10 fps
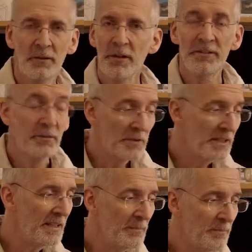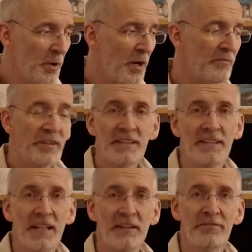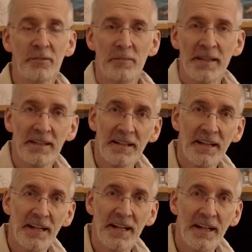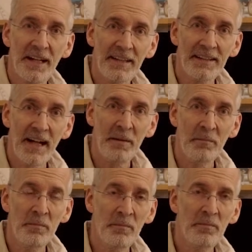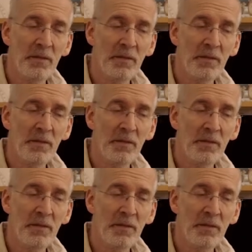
So it's really perfect enough to make a time